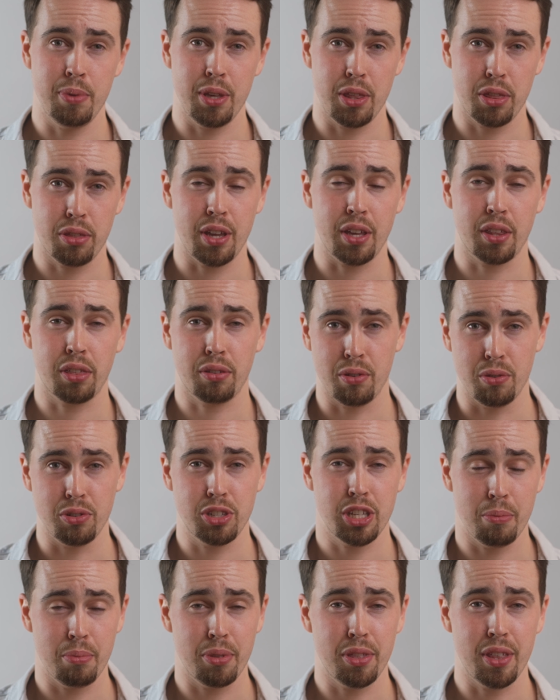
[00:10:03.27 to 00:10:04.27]
think through
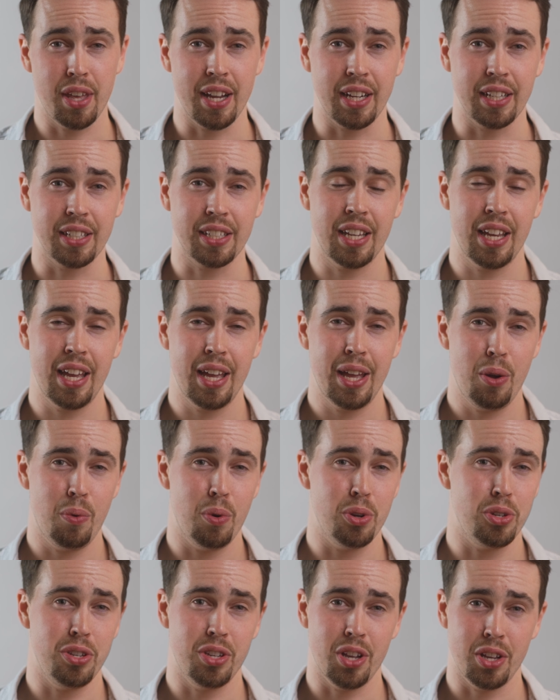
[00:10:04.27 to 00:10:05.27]
some things,
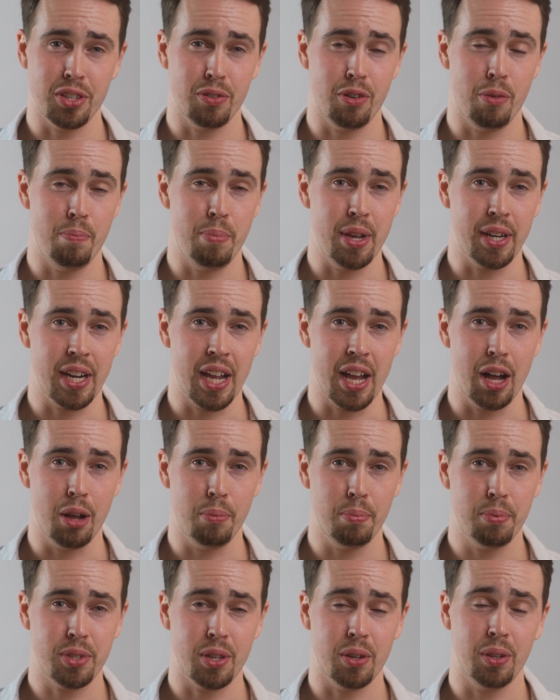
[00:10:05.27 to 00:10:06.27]
which is also a big
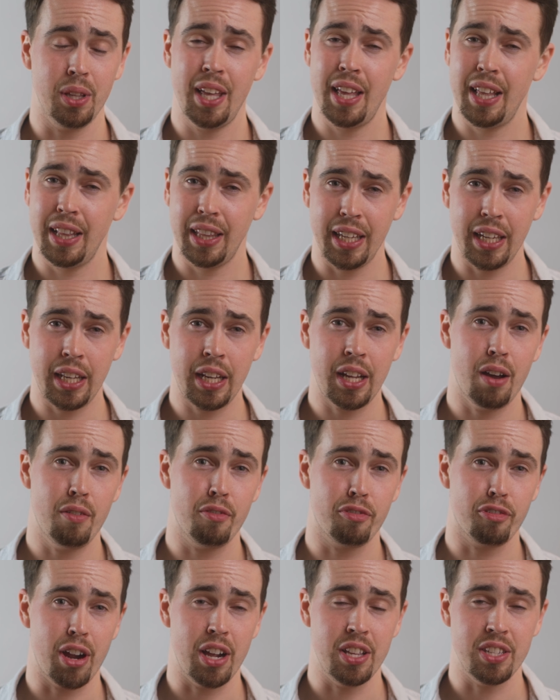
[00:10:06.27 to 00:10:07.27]
help. So leaning on
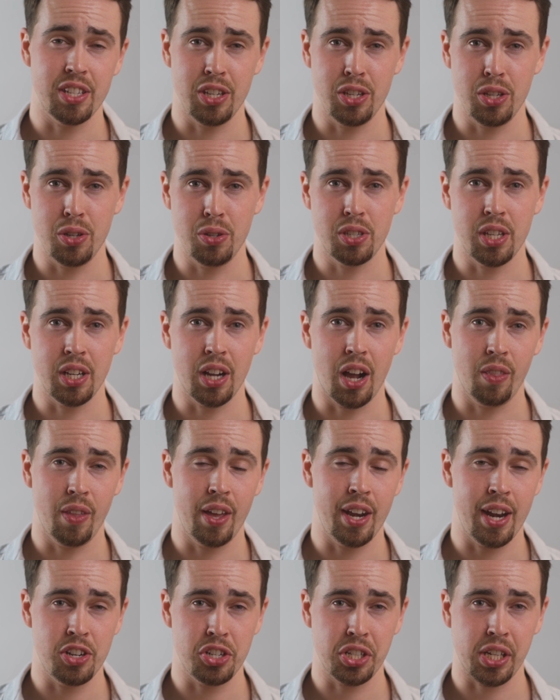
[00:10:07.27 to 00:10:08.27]
friends and using
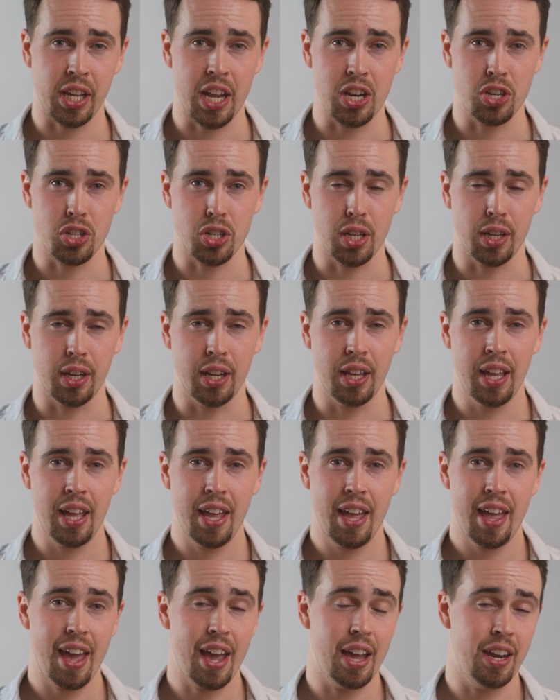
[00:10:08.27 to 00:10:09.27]
online education
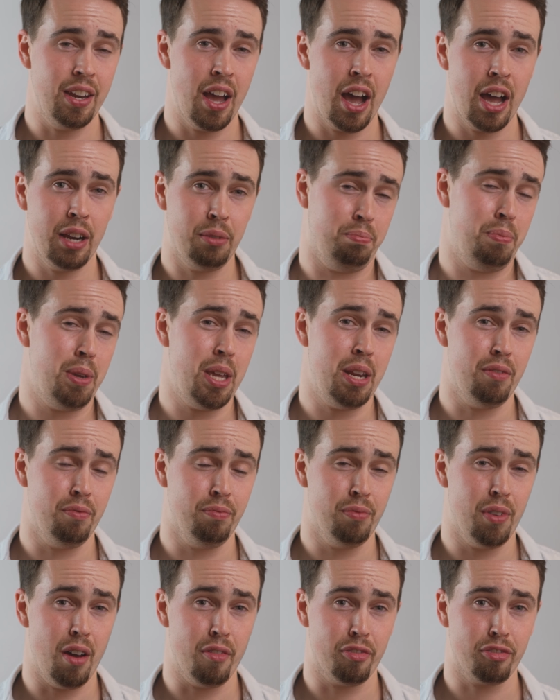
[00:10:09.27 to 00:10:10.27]
and not
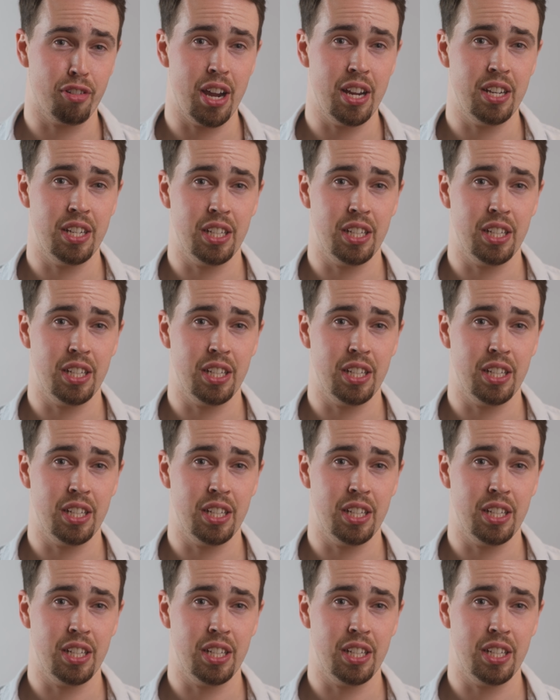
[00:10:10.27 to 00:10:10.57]
being afraid to